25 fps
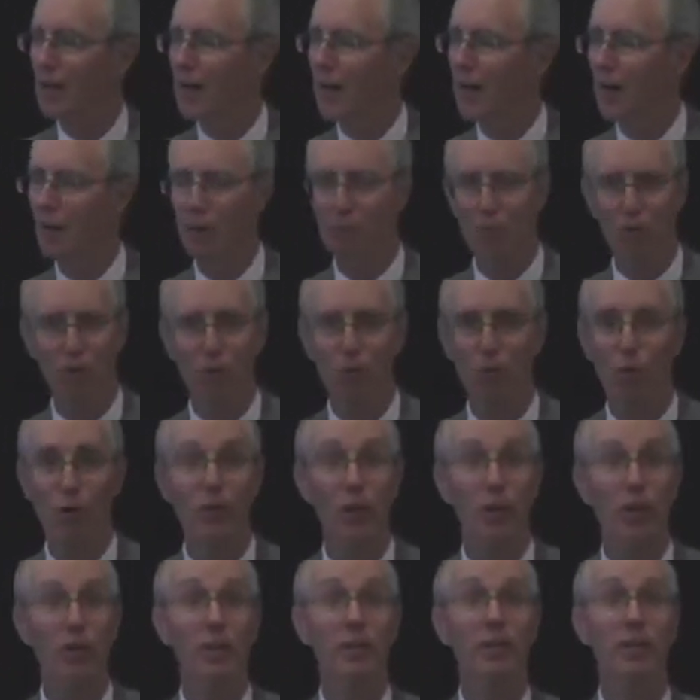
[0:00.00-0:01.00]
We put them where
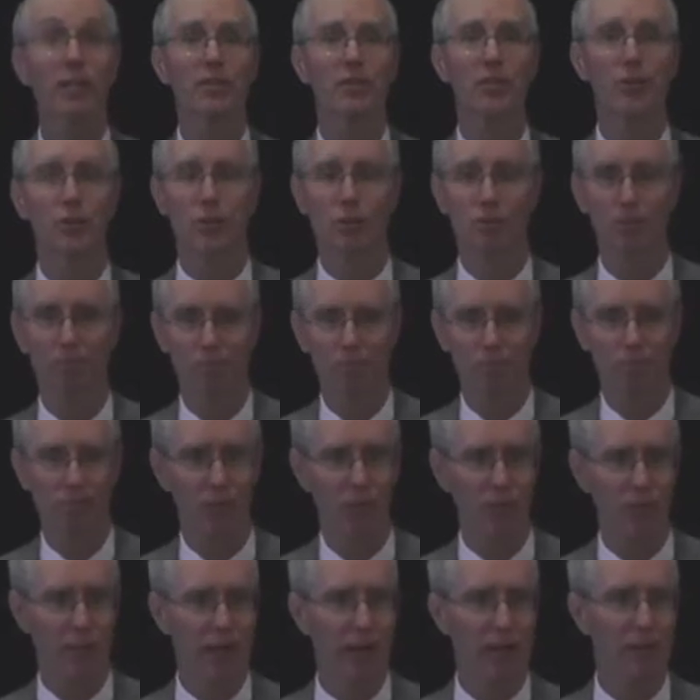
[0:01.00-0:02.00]
you couldn't get to them.
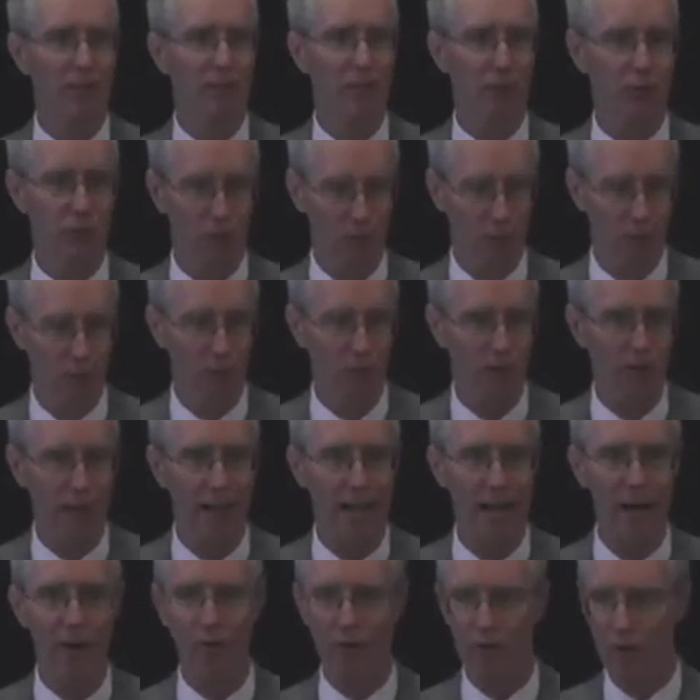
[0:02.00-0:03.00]
You had to put a
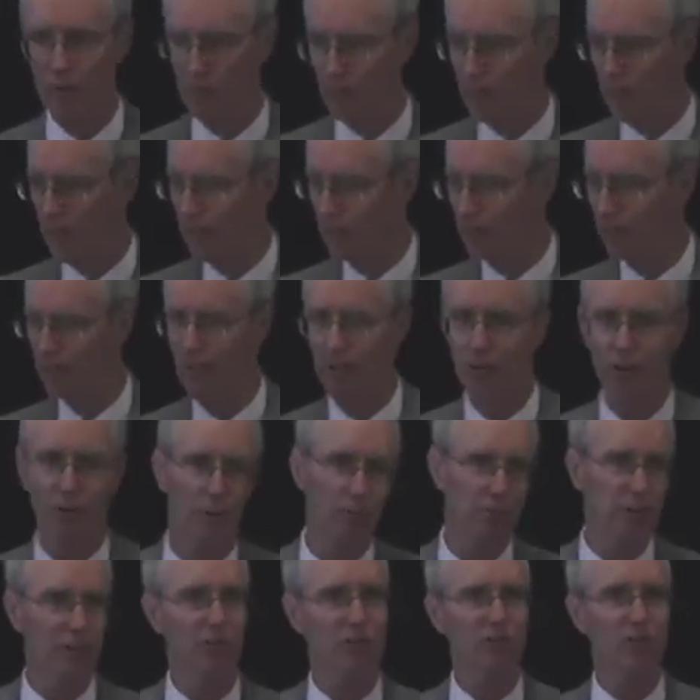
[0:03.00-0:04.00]
ladder up, you had to stand on
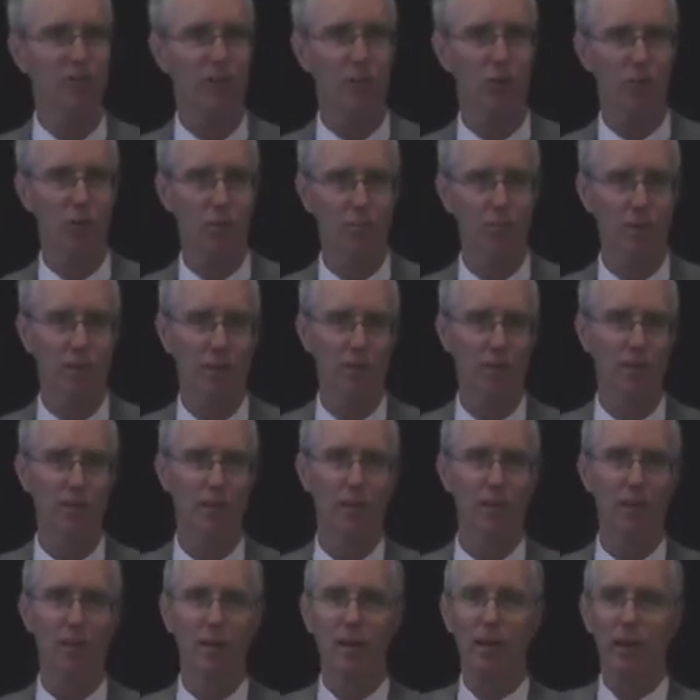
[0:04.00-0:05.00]
a piece of equipment,
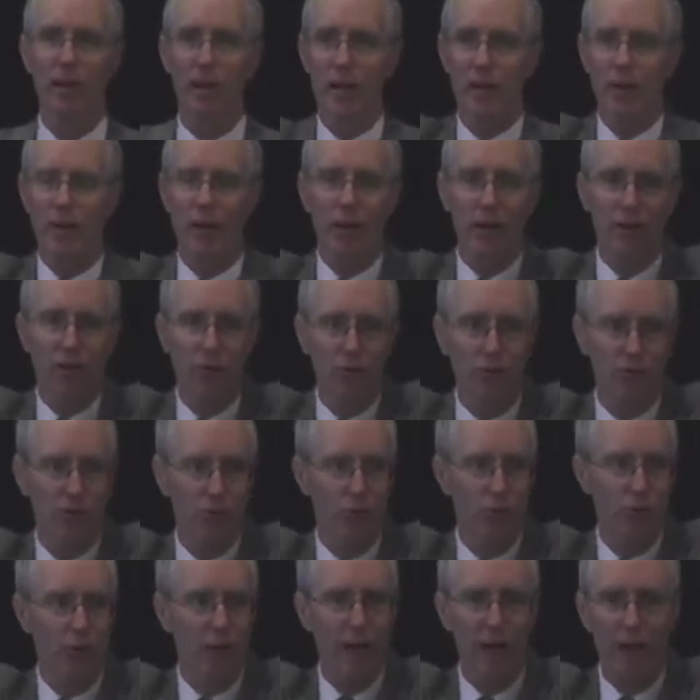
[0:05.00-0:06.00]
and you had to use
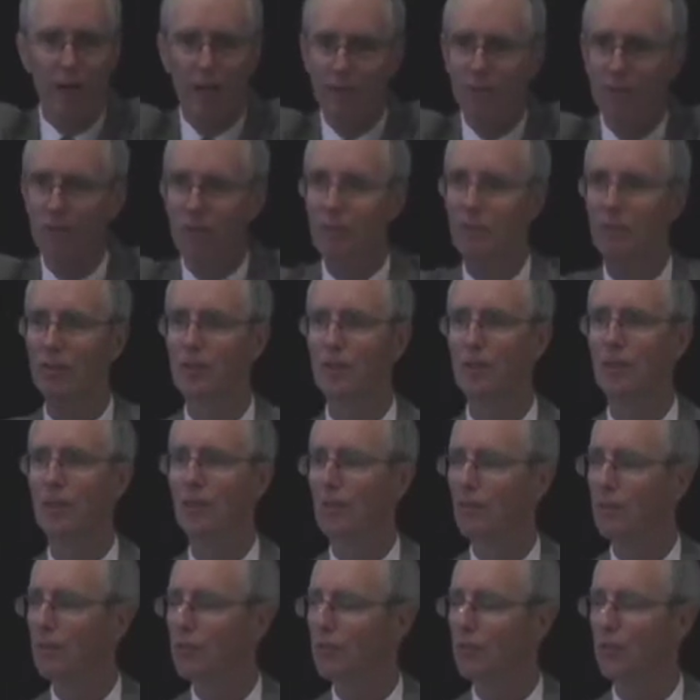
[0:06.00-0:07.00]
two hands
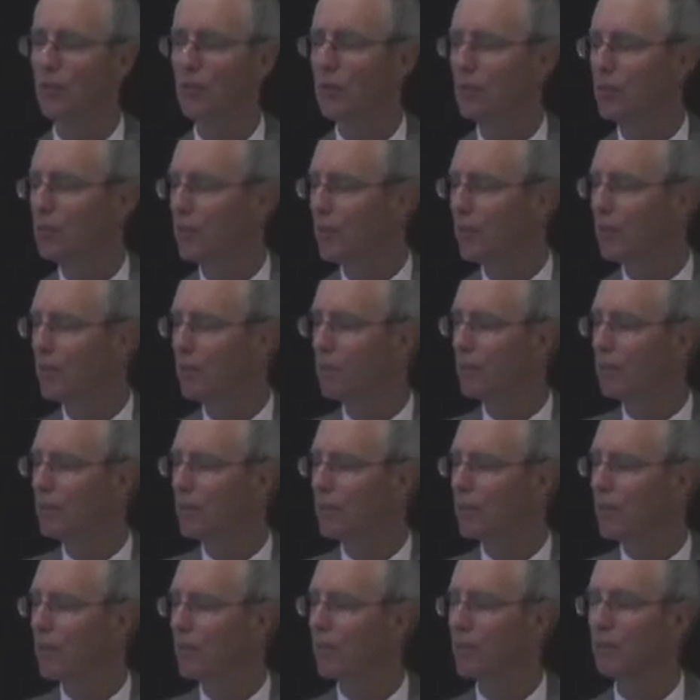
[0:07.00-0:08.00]
to take
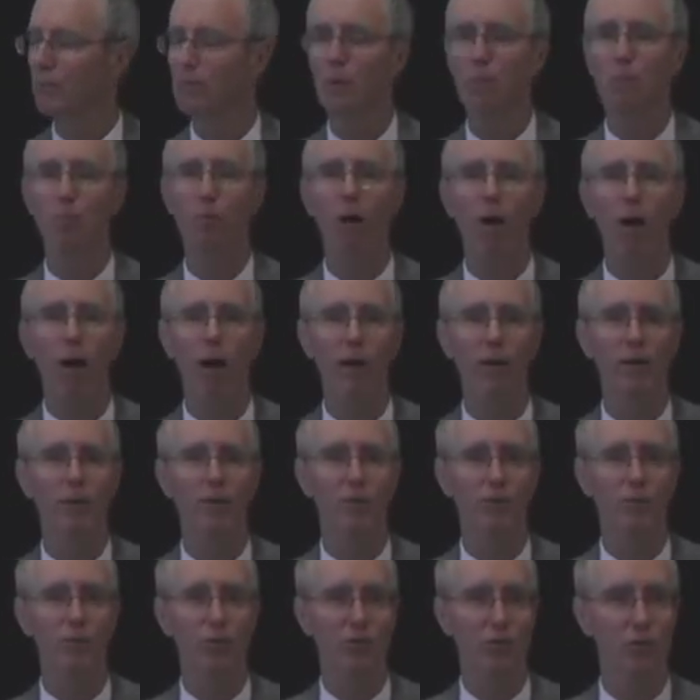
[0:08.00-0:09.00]
them apart.
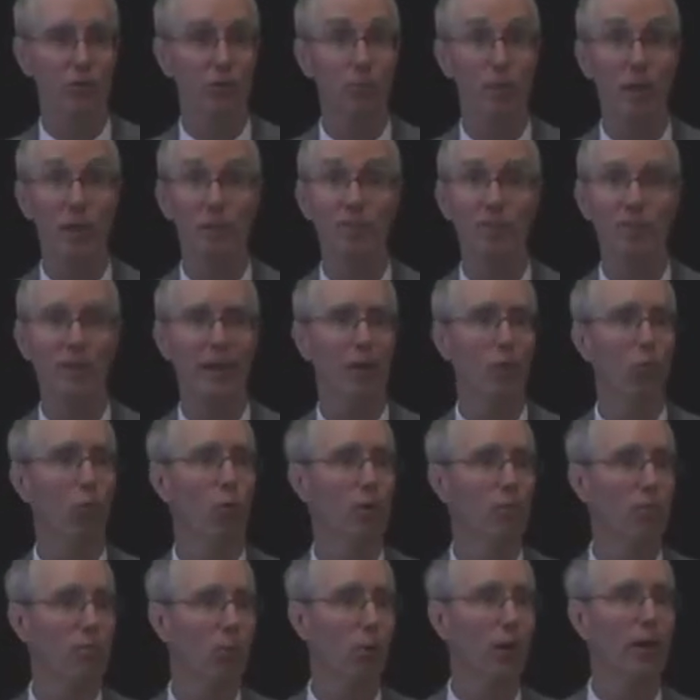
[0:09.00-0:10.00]
So you basically had
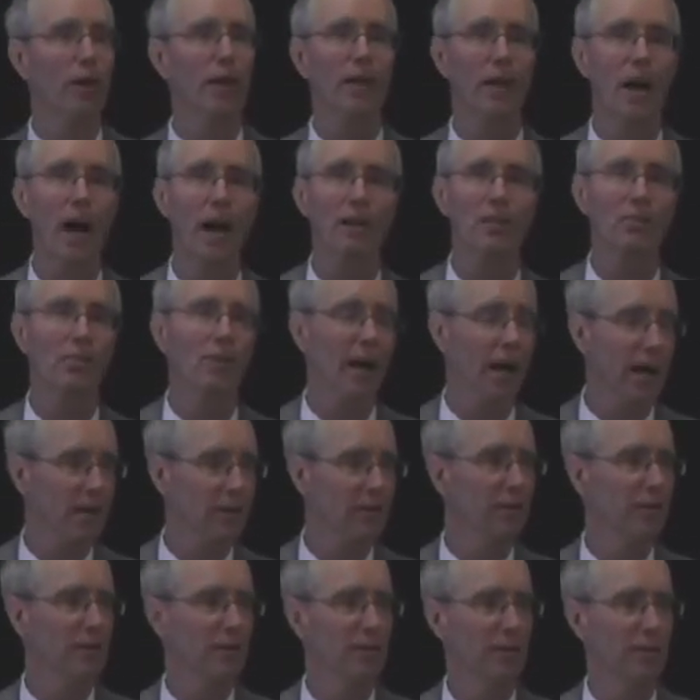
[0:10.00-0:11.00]
one point of
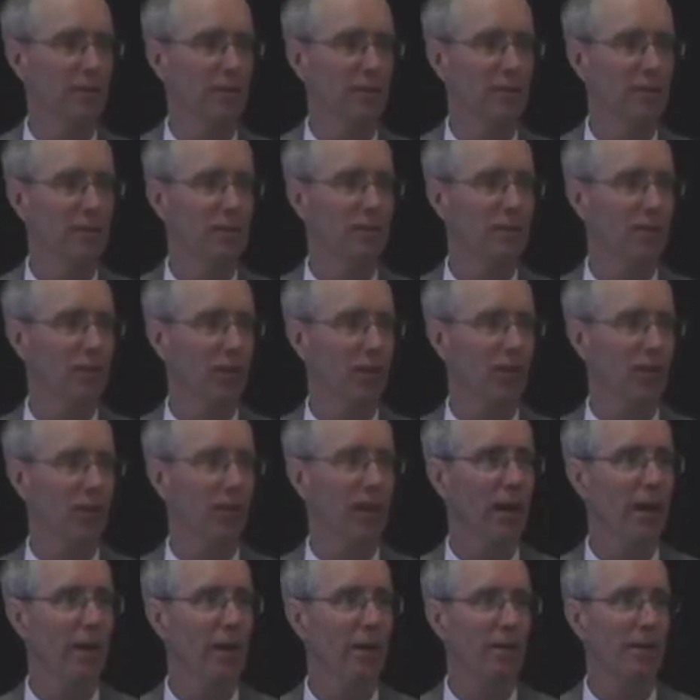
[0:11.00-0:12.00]
contact on the
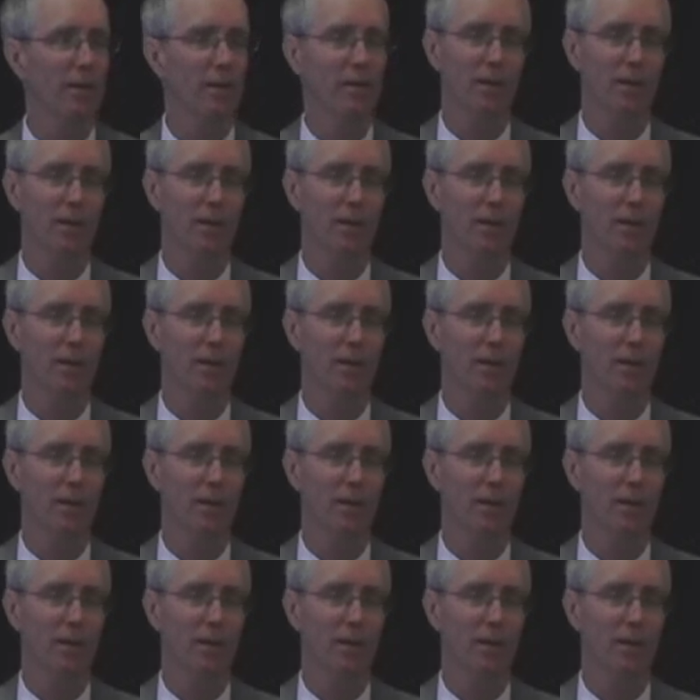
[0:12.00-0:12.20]
ladder.